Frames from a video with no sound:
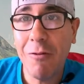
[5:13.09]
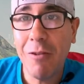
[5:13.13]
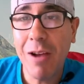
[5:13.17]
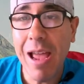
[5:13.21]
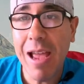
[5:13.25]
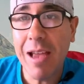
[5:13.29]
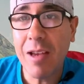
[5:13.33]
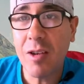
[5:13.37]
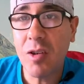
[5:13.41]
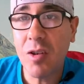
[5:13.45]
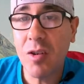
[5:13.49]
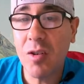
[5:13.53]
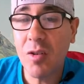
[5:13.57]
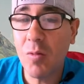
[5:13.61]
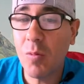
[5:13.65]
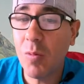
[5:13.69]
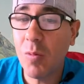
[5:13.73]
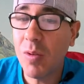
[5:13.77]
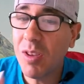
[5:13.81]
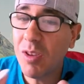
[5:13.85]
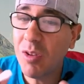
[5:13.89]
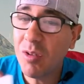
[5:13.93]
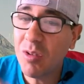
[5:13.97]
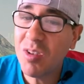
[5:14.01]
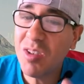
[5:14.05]
fractions
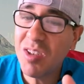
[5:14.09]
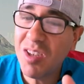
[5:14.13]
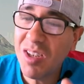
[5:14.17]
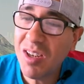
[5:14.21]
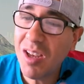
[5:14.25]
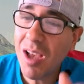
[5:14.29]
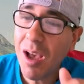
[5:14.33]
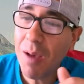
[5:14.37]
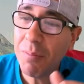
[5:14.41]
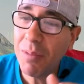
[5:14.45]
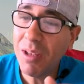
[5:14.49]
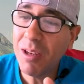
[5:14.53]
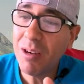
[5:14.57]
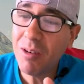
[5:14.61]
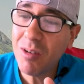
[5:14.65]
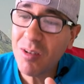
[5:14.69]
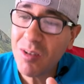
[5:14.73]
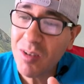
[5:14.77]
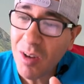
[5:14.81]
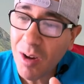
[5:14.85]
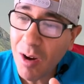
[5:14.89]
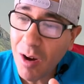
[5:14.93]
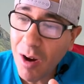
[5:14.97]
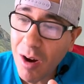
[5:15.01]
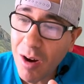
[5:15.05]
when those denominators
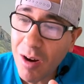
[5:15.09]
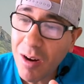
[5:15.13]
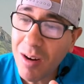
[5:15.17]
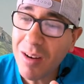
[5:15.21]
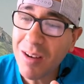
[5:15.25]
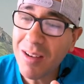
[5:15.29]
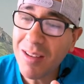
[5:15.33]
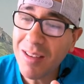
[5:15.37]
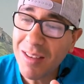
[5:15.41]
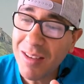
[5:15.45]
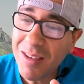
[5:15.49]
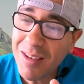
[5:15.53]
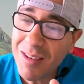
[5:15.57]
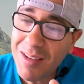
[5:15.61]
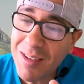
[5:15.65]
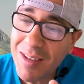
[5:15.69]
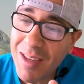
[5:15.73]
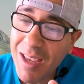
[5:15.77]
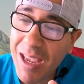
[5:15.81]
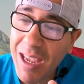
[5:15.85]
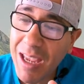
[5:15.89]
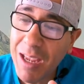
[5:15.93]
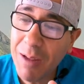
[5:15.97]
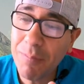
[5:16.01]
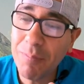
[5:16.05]
are the
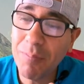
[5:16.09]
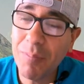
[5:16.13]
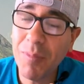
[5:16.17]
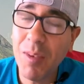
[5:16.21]
same.